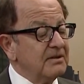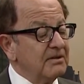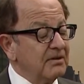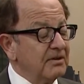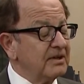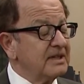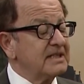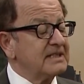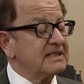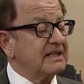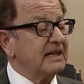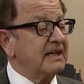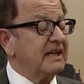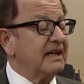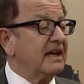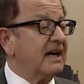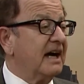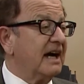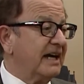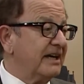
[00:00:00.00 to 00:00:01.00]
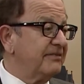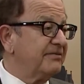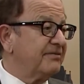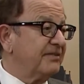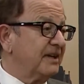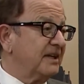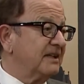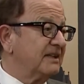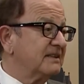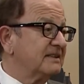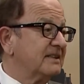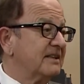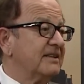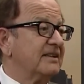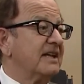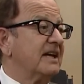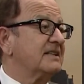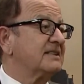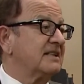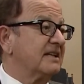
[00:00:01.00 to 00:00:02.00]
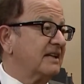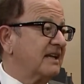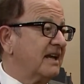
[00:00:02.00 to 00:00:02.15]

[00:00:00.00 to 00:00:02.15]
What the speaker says: honestly, I felt, and that's the